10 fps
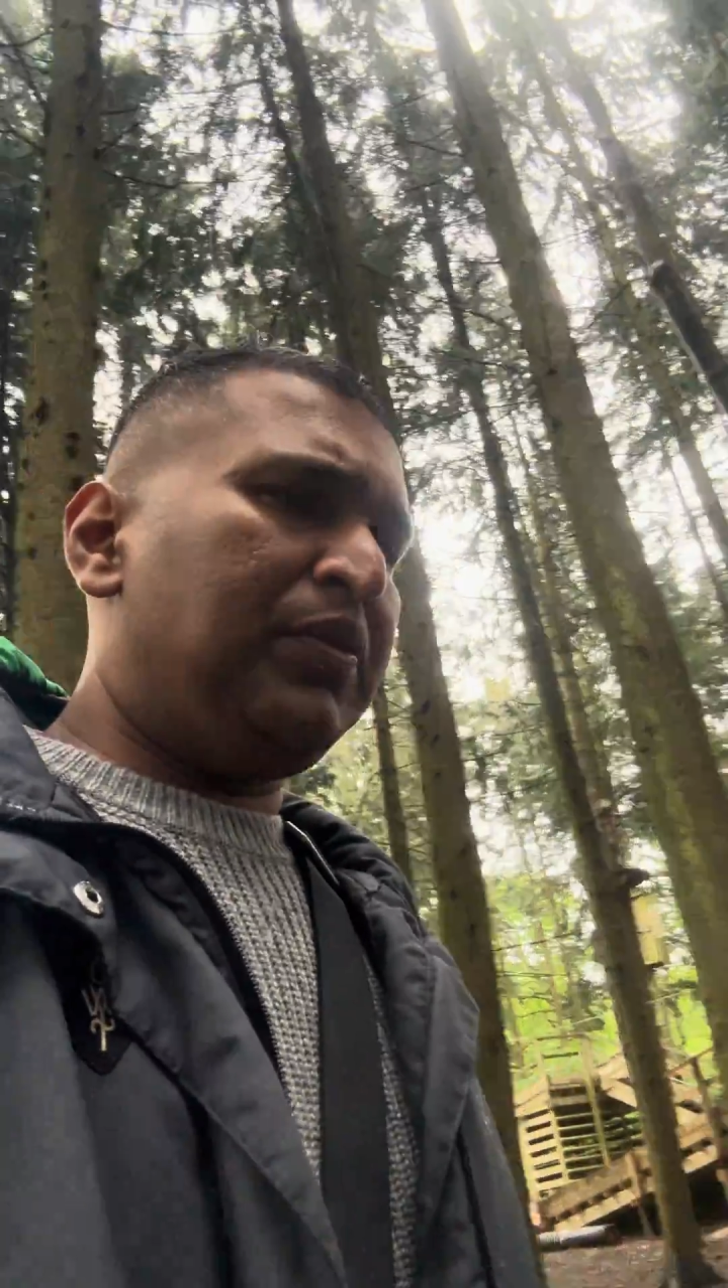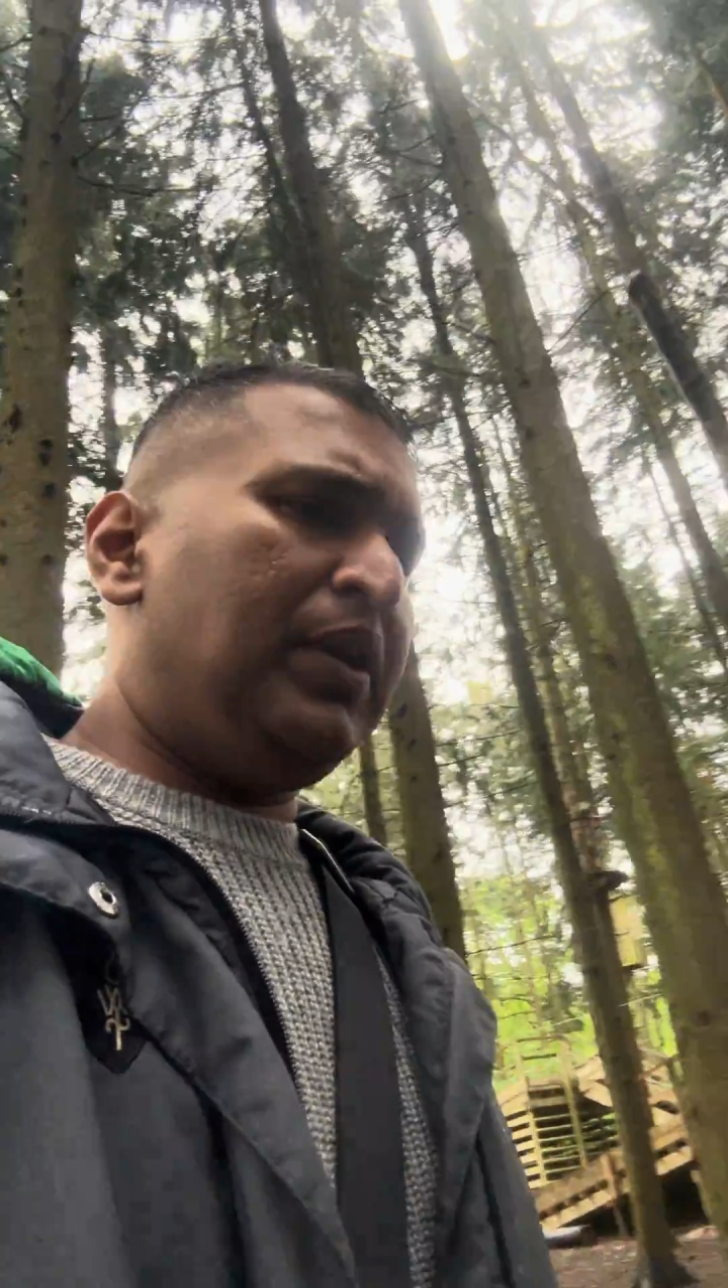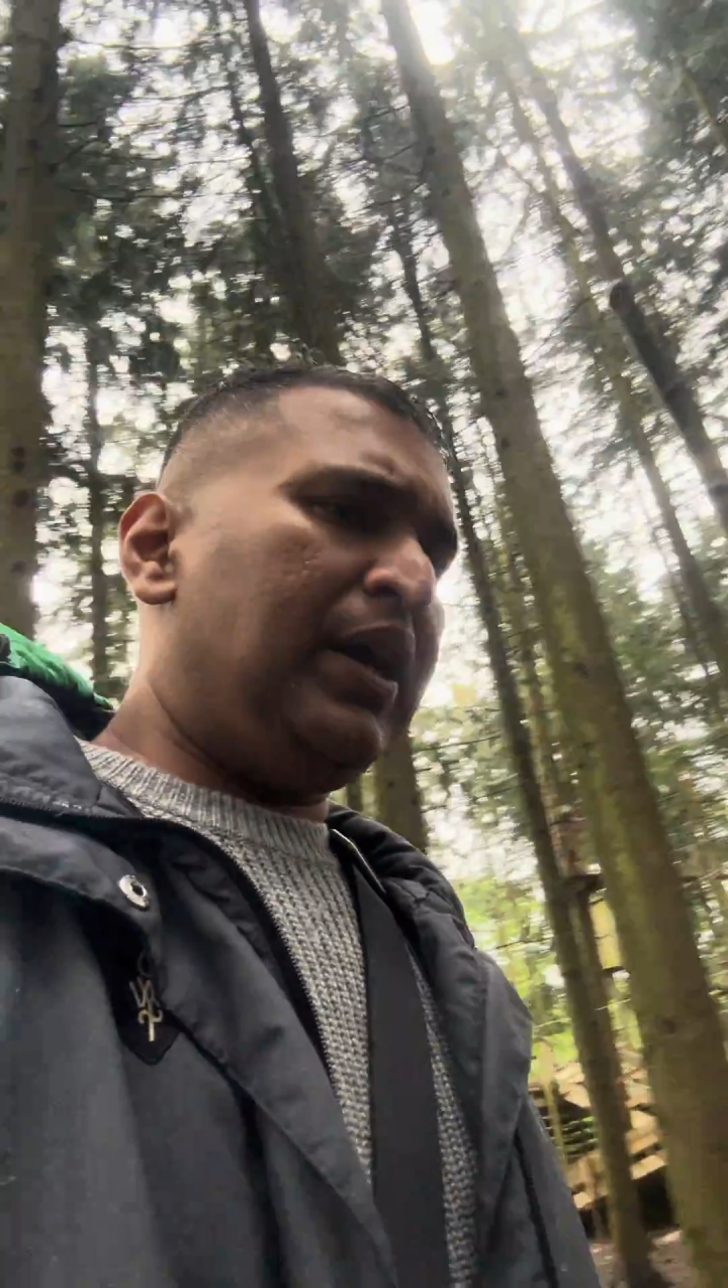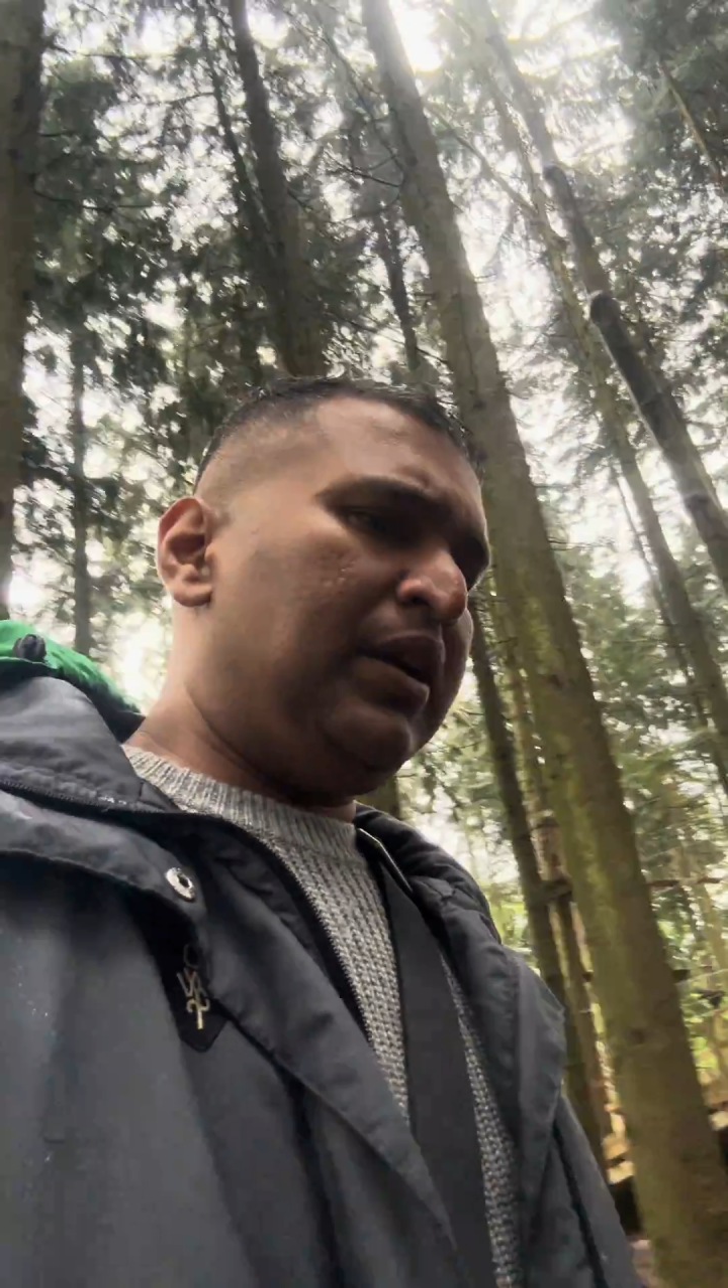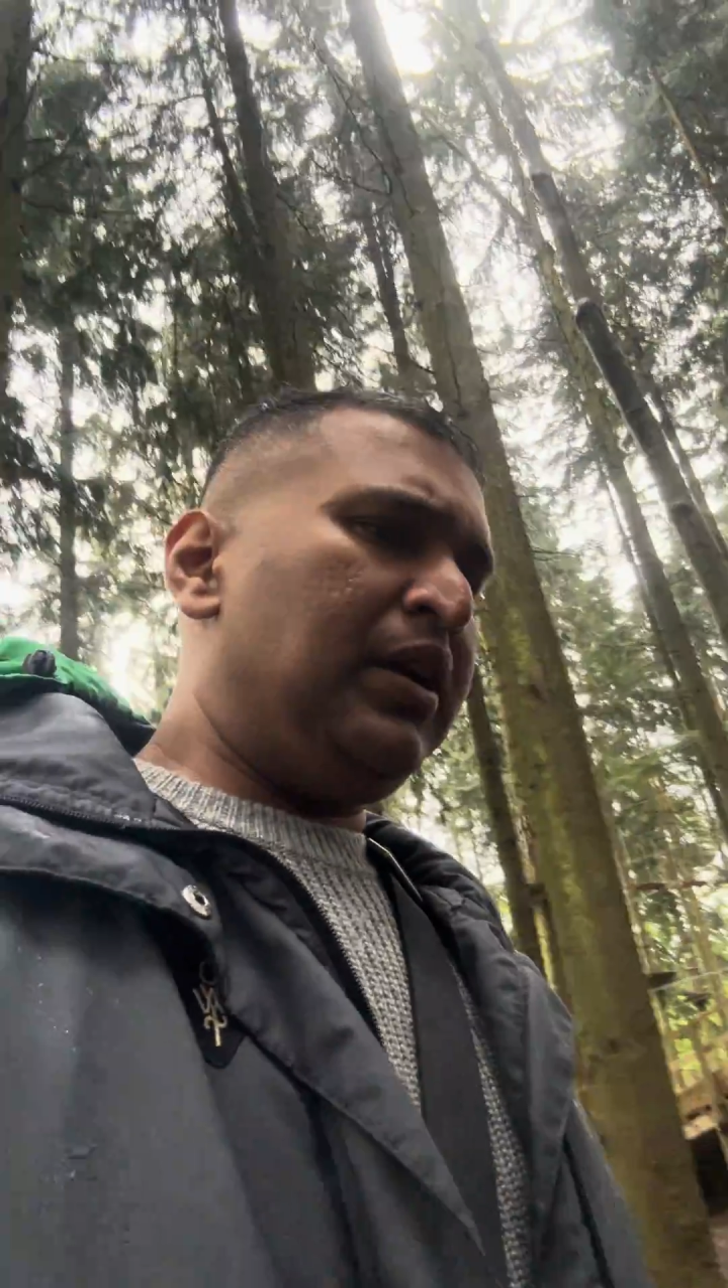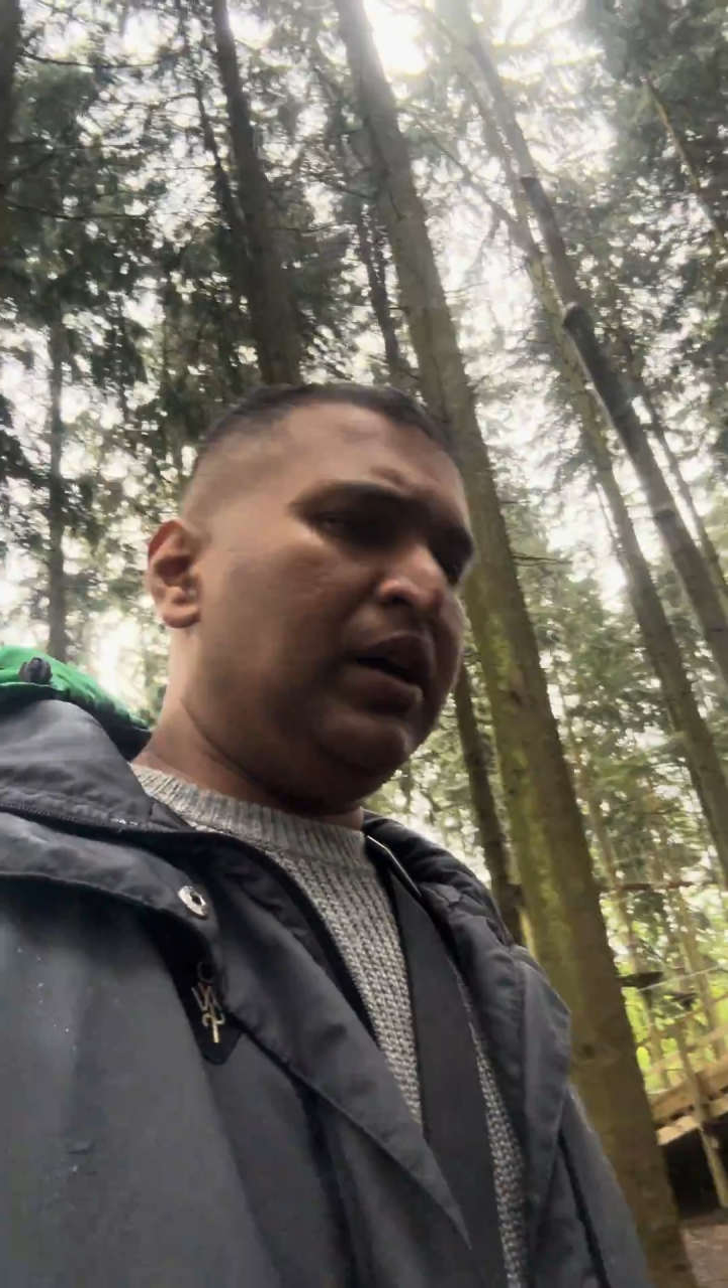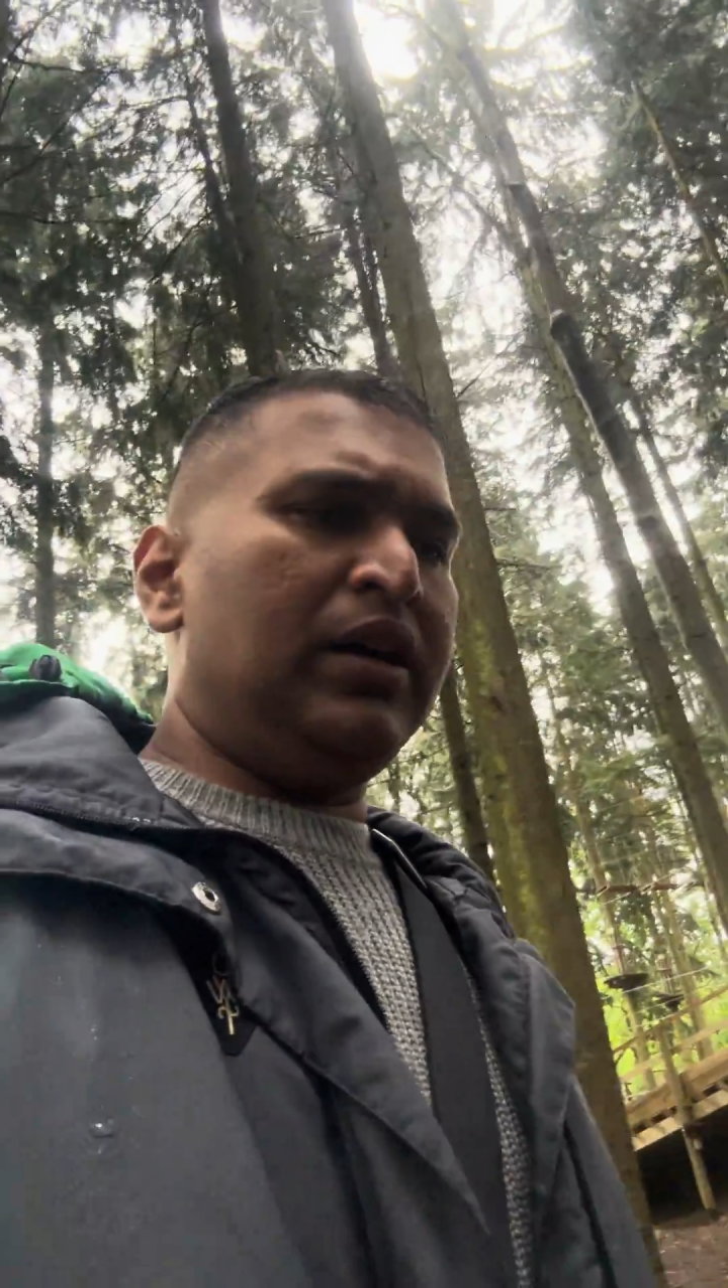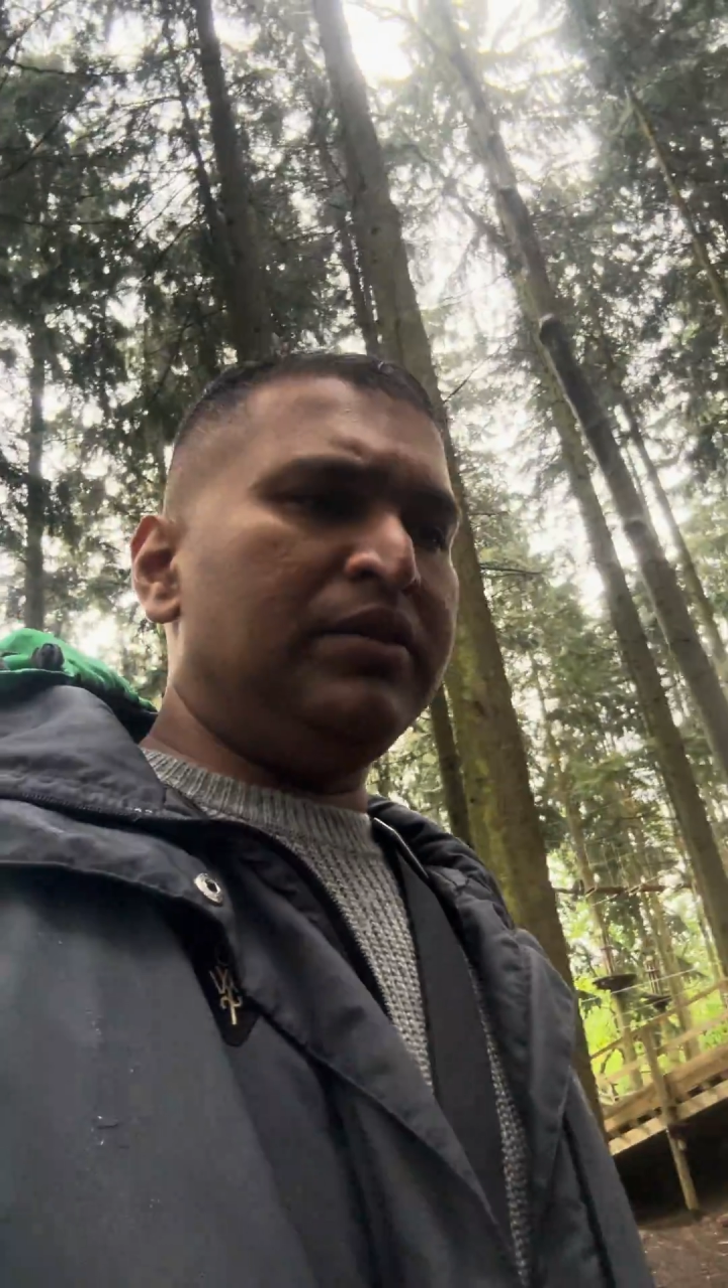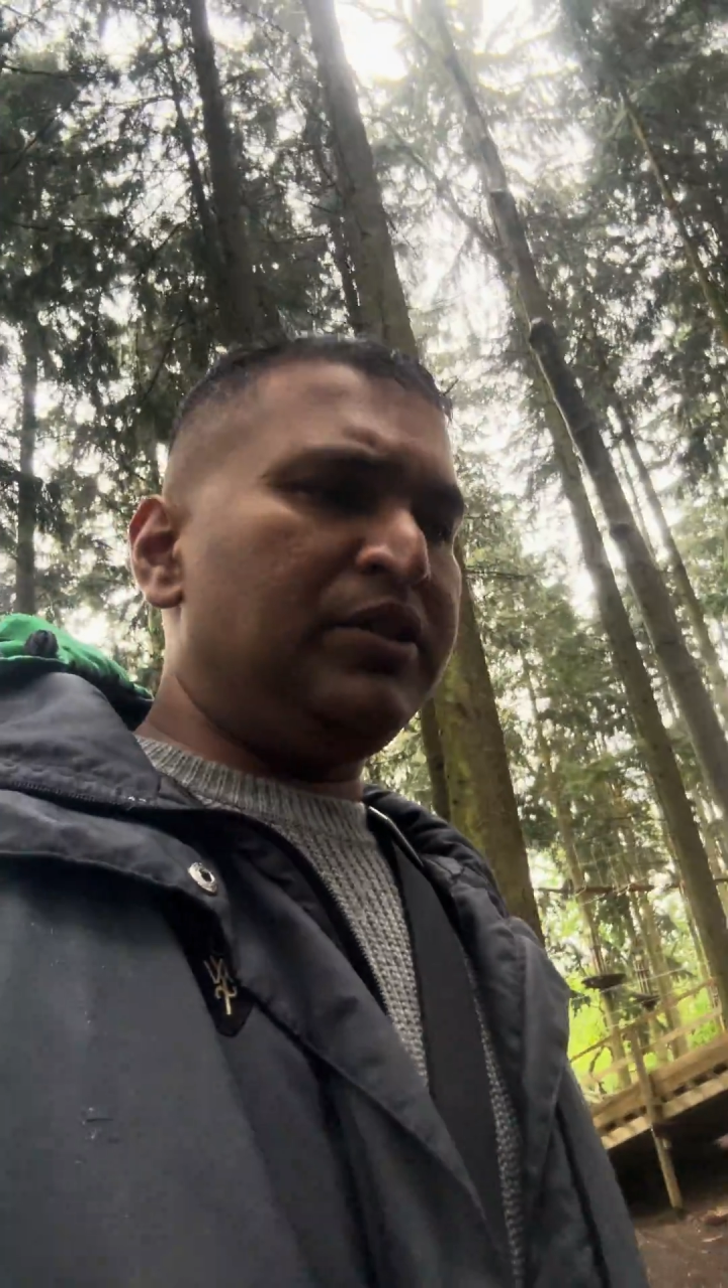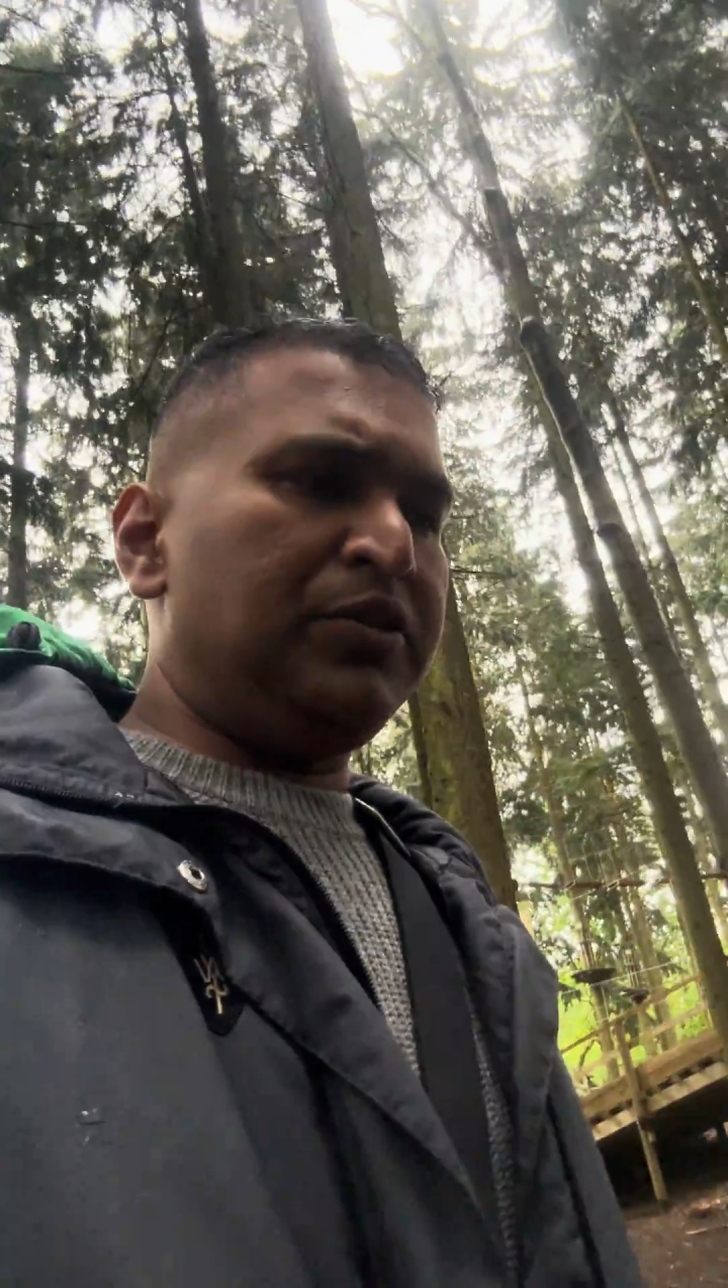than
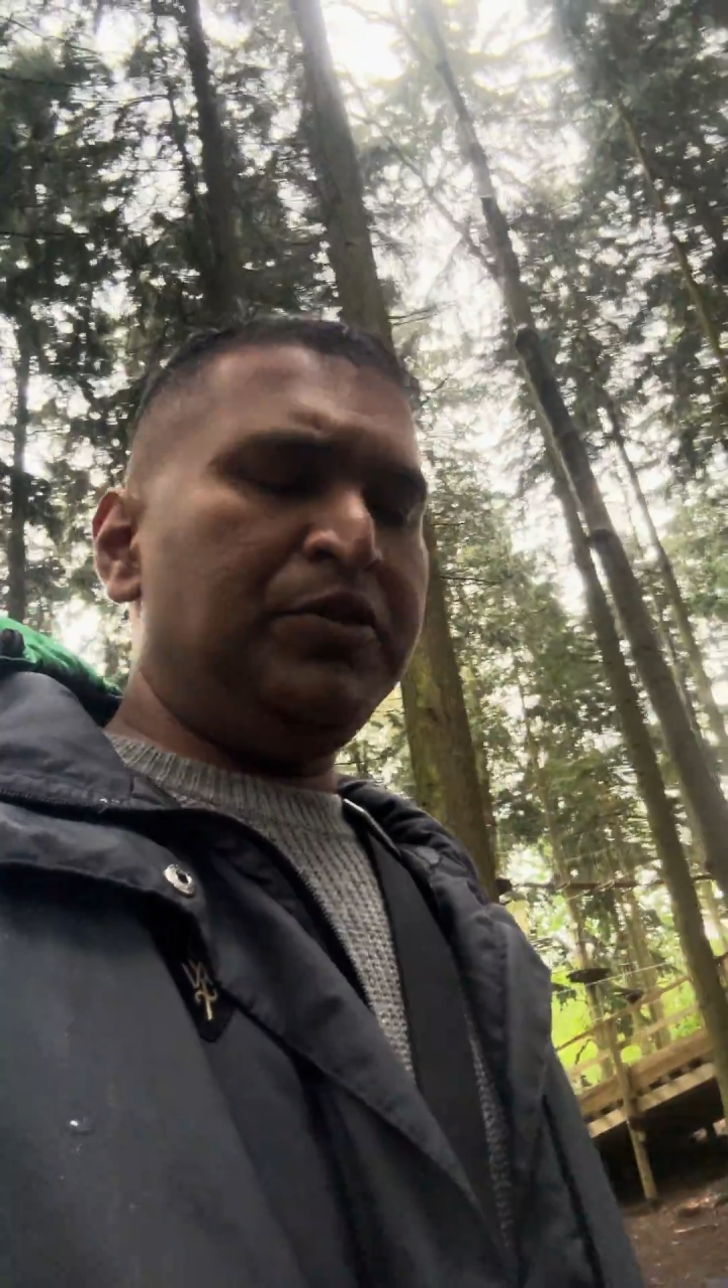just